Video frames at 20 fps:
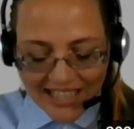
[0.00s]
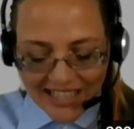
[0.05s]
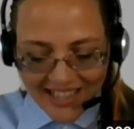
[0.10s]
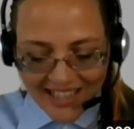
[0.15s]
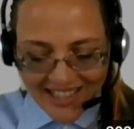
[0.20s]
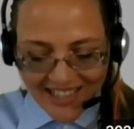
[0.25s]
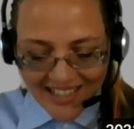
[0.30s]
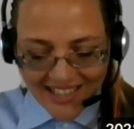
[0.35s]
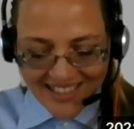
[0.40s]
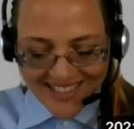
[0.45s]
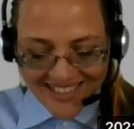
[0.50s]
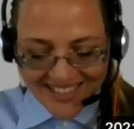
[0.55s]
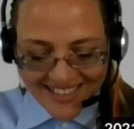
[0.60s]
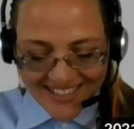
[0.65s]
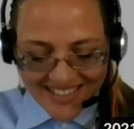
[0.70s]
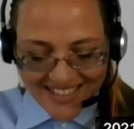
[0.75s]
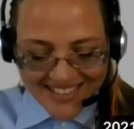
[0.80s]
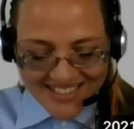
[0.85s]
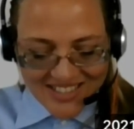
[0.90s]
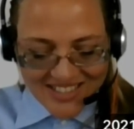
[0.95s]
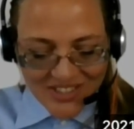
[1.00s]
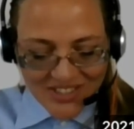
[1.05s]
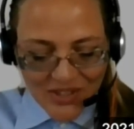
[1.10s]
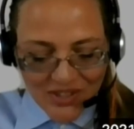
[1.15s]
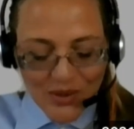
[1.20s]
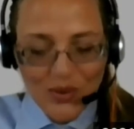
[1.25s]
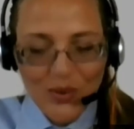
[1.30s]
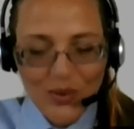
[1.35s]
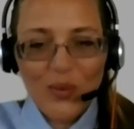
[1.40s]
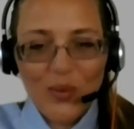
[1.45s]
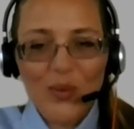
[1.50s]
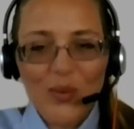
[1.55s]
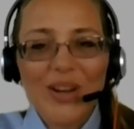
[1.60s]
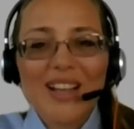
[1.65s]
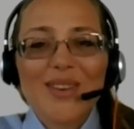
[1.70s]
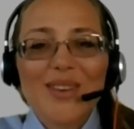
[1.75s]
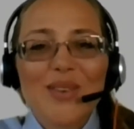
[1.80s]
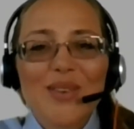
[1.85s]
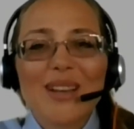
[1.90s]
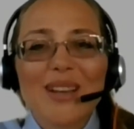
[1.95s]
Uh, and so
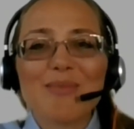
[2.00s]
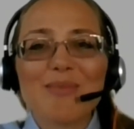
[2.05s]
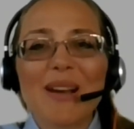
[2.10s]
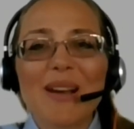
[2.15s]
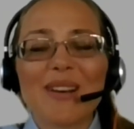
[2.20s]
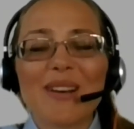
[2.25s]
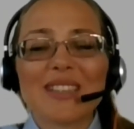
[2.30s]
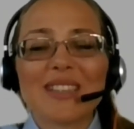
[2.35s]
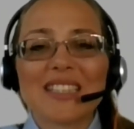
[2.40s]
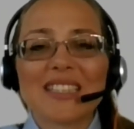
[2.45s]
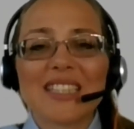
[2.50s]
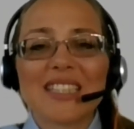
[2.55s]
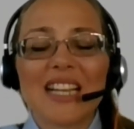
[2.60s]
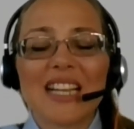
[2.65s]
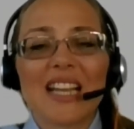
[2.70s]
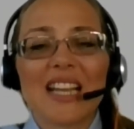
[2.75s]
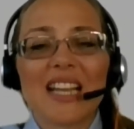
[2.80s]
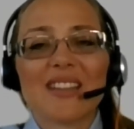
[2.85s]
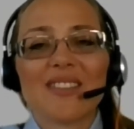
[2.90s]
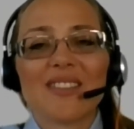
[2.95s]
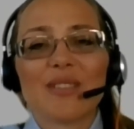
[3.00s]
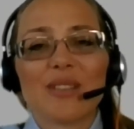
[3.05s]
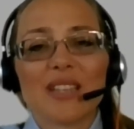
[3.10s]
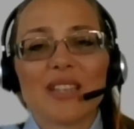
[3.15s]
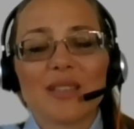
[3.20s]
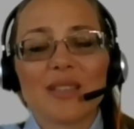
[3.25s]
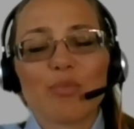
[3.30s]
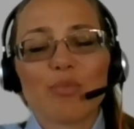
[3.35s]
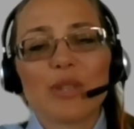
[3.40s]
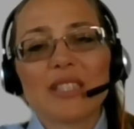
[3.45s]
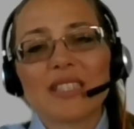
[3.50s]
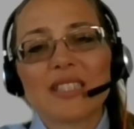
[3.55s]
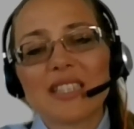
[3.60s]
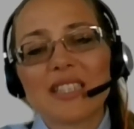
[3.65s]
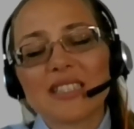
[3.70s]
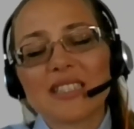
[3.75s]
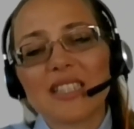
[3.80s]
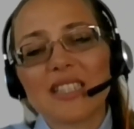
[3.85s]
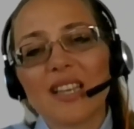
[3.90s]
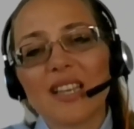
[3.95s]
what, what about this kind of a
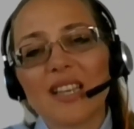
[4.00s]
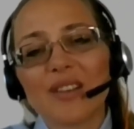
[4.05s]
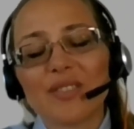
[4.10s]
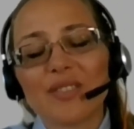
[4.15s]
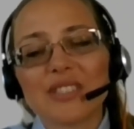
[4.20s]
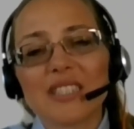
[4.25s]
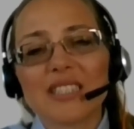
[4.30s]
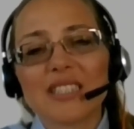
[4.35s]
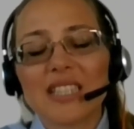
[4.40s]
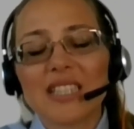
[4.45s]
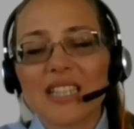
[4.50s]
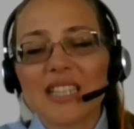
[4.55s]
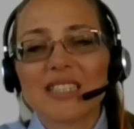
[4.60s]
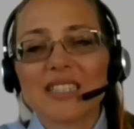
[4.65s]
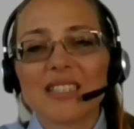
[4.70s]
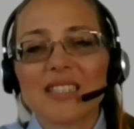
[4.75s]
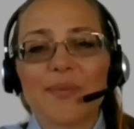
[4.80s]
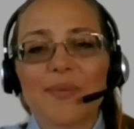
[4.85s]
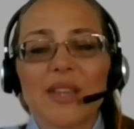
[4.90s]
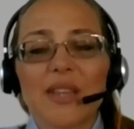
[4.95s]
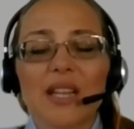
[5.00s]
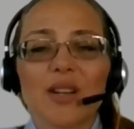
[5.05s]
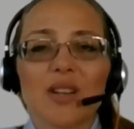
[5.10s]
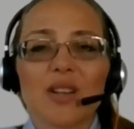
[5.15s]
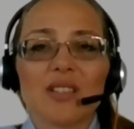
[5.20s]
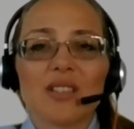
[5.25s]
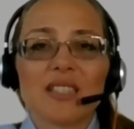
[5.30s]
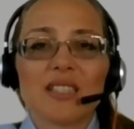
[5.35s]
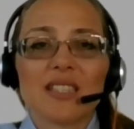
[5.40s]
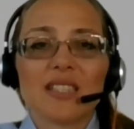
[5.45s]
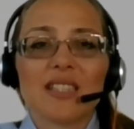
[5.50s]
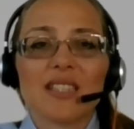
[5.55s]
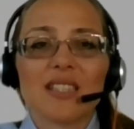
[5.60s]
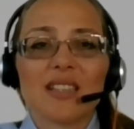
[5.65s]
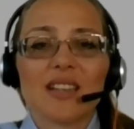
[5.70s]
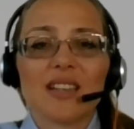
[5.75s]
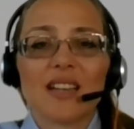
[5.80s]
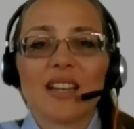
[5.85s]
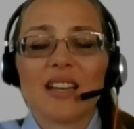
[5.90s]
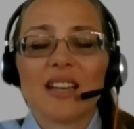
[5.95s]
business gifts? Is that something
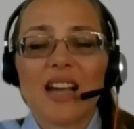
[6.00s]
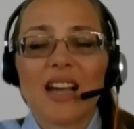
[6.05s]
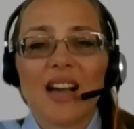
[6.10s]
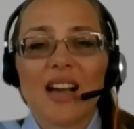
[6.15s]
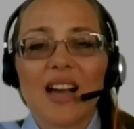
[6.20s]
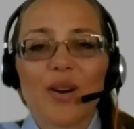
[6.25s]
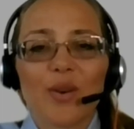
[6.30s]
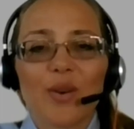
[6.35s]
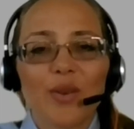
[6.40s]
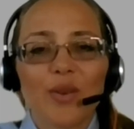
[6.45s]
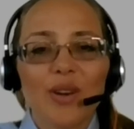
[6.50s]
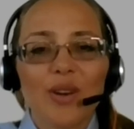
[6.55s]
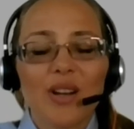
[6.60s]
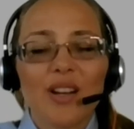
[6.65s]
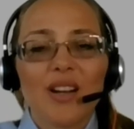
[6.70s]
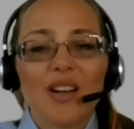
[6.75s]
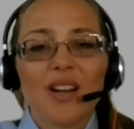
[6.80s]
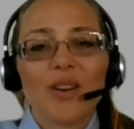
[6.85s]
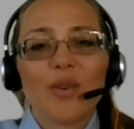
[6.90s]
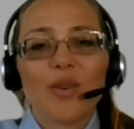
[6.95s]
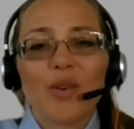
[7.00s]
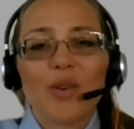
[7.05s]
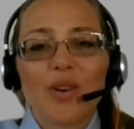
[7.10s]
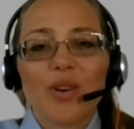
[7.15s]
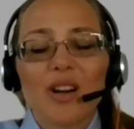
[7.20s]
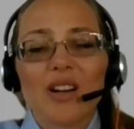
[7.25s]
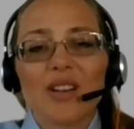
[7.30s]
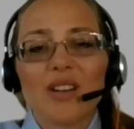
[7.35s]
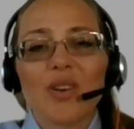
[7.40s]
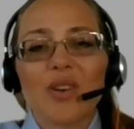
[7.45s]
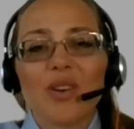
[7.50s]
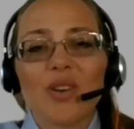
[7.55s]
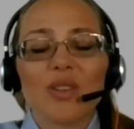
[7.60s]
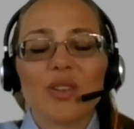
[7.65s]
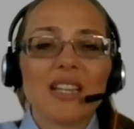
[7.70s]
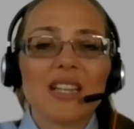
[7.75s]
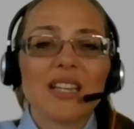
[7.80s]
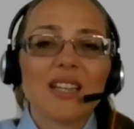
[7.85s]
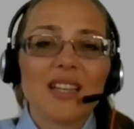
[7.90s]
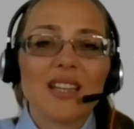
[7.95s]
considered and how or
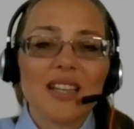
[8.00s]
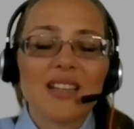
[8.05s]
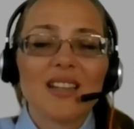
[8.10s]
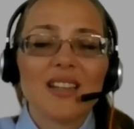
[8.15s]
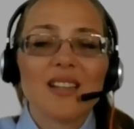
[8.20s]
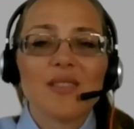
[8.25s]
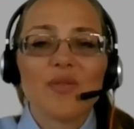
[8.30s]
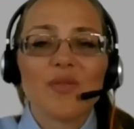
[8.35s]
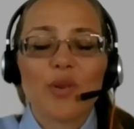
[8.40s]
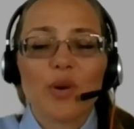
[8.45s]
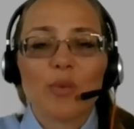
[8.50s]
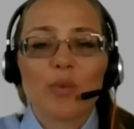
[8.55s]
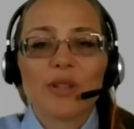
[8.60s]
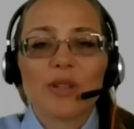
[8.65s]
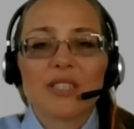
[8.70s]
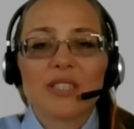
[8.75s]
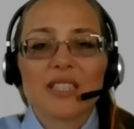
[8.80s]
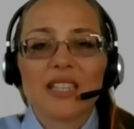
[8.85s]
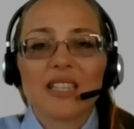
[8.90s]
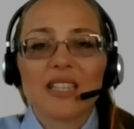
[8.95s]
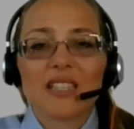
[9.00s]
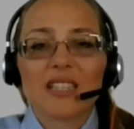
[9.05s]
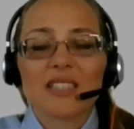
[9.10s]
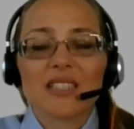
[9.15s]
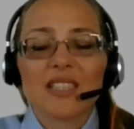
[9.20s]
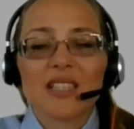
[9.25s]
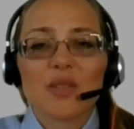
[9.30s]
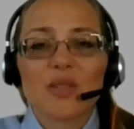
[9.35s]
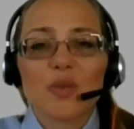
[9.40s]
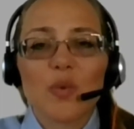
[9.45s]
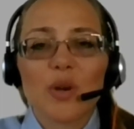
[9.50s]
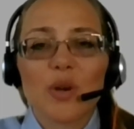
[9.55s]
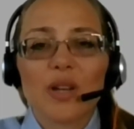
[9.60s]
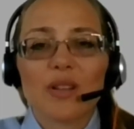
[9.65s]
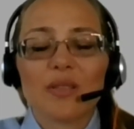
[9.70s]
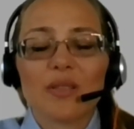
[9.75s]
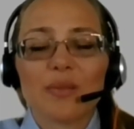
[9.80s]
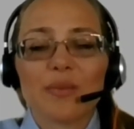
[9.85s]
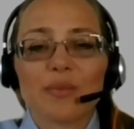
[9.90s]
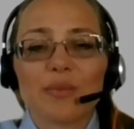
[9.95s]
not in, in informal settings as well?
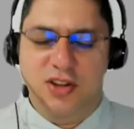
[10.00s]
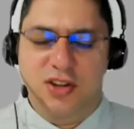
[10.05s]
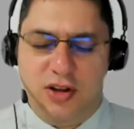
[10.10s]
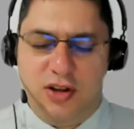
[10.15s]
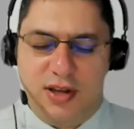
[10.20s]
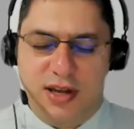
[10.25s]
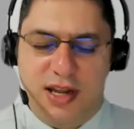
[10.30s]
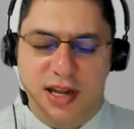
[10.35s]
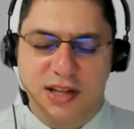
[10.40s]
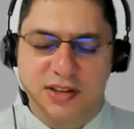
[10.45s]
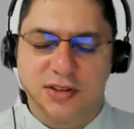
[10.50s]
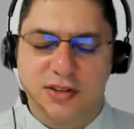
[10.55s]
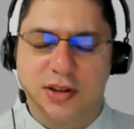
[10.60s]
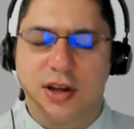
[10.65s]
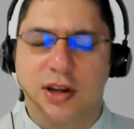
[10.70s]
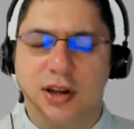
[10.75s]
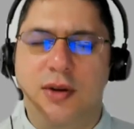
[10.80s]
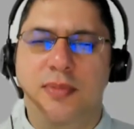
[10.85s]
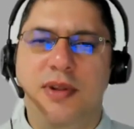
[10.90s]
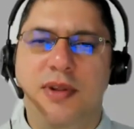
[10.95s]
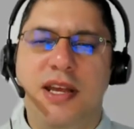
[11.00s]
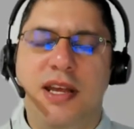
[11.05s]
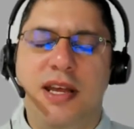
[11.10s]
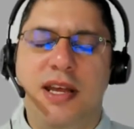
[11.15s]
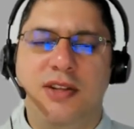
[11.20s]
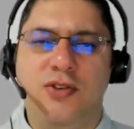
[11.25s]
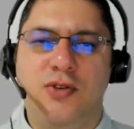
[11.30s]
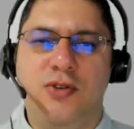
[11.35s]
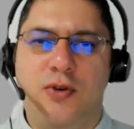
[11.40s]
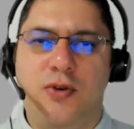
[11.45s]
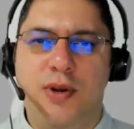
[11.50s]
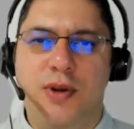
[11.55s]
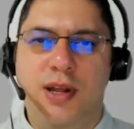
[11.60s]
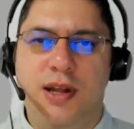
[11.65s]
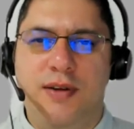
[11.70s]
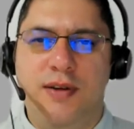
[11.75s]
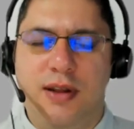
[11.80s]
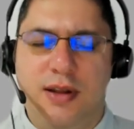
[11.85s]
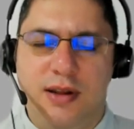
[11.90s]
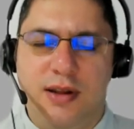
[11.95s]
Is not is not
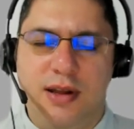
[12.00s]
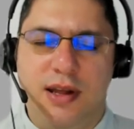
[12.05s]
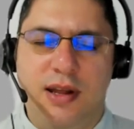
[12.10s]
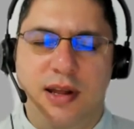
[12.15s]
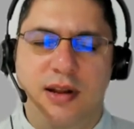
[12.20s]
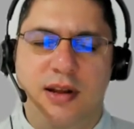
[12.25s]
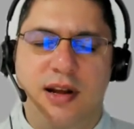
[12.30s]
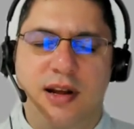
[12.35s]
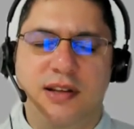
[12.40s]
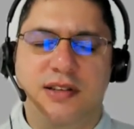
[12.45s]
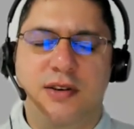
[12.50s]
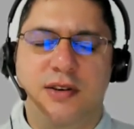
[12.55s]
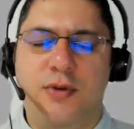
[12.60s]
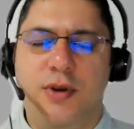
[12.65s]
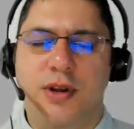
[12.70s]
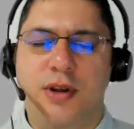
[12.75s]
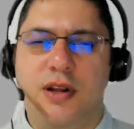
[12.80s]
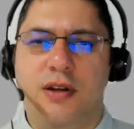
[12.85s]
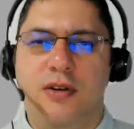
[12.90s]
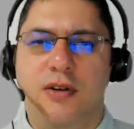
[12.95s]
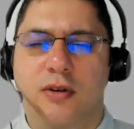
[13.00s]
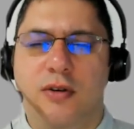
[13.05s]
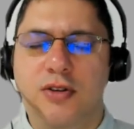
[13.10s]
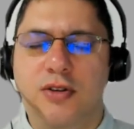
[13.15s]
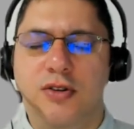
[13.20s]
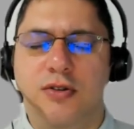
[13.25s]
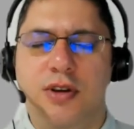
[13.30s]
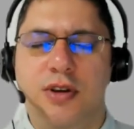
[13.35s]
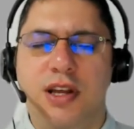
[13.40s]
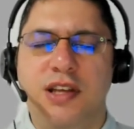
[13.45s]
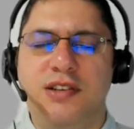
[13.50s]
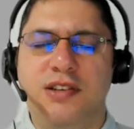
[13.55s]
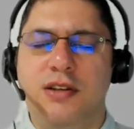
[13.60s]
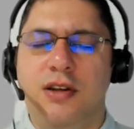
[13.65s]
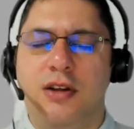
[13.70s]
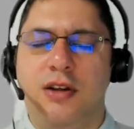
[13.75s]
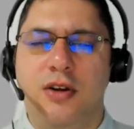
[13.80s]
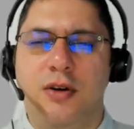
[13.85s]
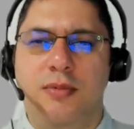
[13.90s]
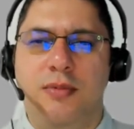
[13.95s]
obligatory in, in Costa Rican culture is
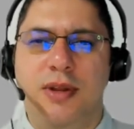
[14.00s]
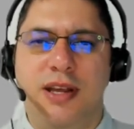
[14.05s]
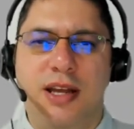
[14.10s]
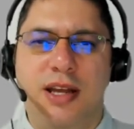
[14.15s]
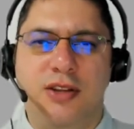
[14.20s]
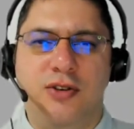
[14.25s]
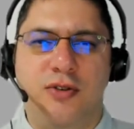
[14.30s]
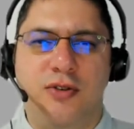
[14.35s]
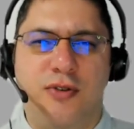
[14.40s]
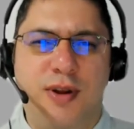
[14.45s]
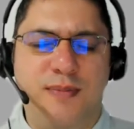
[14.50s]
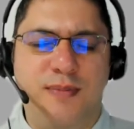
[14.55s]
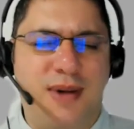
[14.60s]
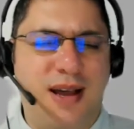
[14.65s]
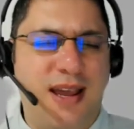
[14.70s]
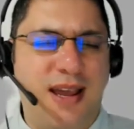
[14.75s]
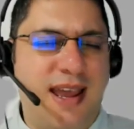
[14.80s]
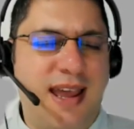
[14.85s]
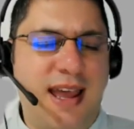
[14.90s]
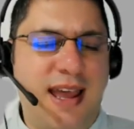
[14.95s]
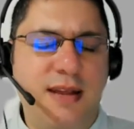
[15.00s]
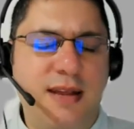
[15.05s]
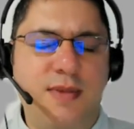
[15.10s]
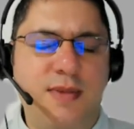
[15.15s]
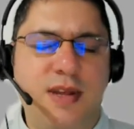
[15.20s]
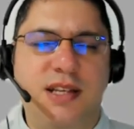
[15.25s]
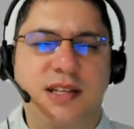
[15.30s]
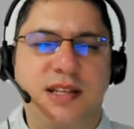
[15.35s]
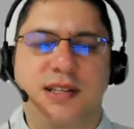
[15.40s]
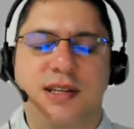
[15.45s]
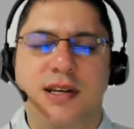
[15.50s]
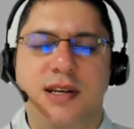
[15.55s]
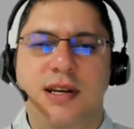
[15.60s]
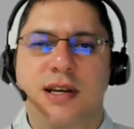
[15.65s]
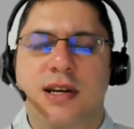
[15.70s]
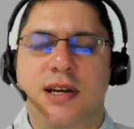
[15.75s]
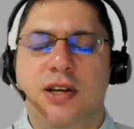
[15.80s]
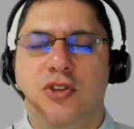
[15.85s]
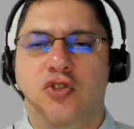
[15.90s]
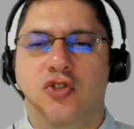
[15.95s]
not obligatory by any means
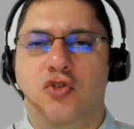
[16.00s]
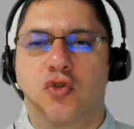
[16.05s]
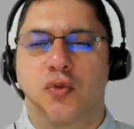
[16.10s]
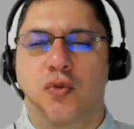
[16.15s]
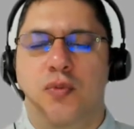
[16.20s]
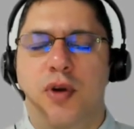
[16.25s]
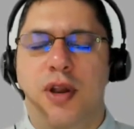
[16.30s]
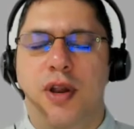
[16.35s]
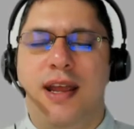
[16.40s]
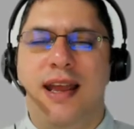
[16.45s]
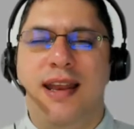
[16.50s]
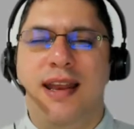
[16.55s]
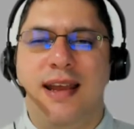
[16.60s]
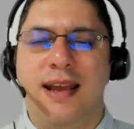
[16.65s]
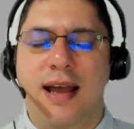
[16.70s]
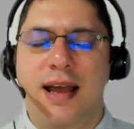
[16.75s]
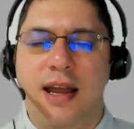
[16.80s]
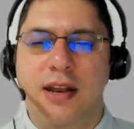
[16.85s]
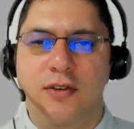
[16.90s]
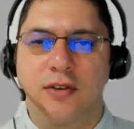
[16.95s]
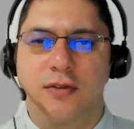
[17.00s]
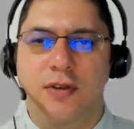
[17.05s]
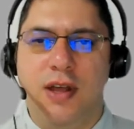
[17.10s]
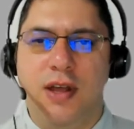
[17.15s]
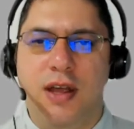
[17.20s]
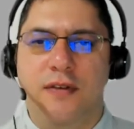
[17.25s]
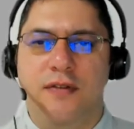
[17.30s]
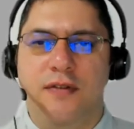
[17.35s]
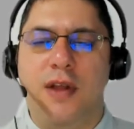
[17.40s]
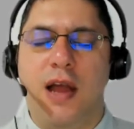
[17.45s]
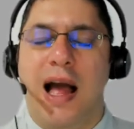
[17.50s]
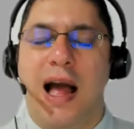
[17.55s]
to bring any kind of gift.